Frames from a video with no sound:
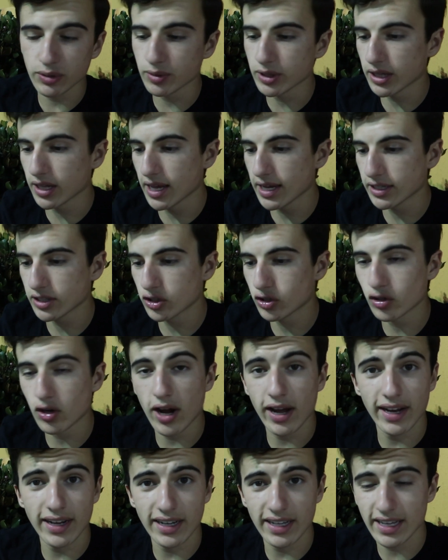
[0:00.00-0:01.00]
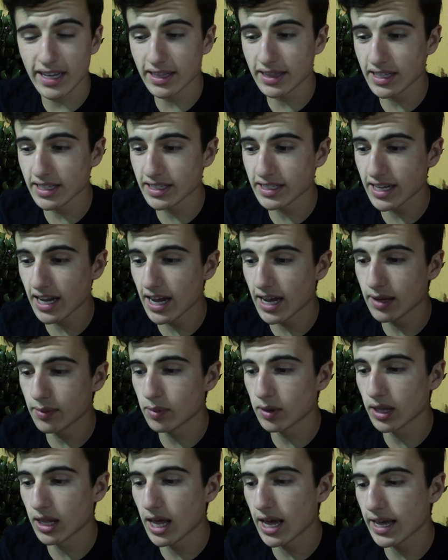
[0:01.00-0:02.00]
been like trying to get this guy,
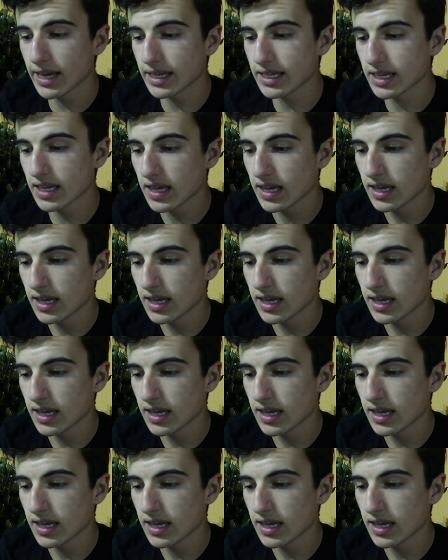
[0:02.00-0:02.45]
but like,